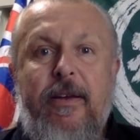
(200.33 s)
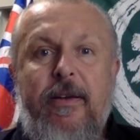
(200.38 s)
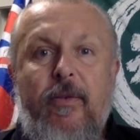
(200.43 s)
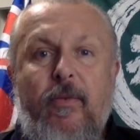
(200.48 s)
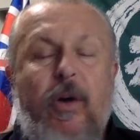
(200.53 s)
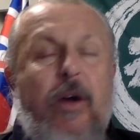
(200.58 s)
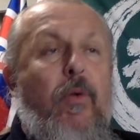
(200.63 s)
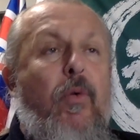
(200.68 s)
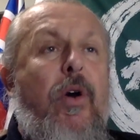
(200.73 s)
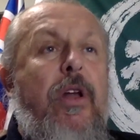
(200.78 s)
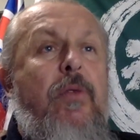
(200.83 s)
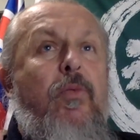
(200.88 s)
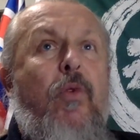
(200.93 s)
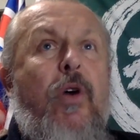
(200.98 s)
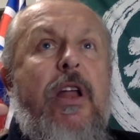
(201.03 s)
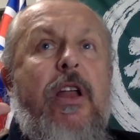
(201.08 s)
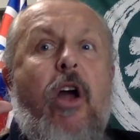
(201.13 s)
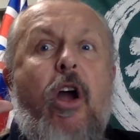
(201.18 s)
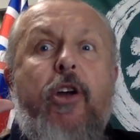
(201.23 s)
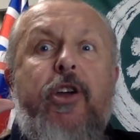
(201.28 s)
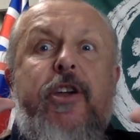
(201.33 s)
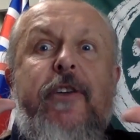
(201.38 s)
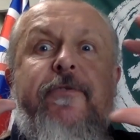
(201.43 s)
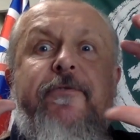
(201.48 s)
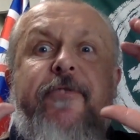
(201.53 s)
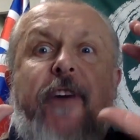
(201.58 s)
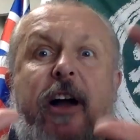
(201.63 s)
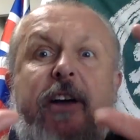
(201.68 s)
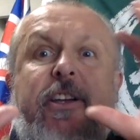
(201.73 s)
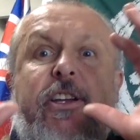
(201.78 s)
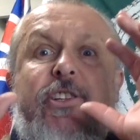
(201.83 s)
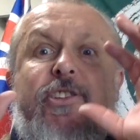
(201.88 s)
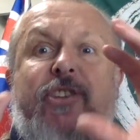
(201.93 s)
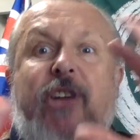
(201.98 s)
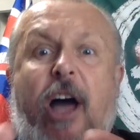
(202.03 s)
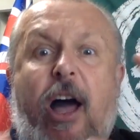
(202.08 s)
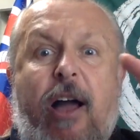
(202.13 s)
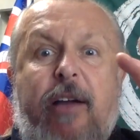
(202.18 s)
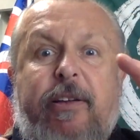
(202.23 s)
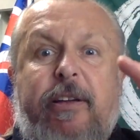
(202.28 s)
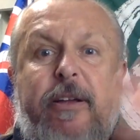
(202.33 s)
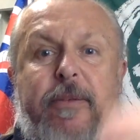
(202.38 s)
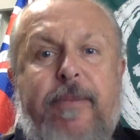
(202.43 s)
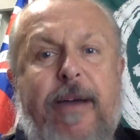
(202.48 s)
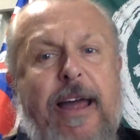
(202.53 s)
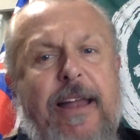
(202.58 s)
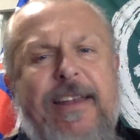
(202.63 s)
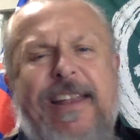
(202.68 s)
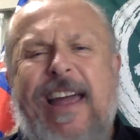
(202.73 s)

Well, what are you fucking talking about?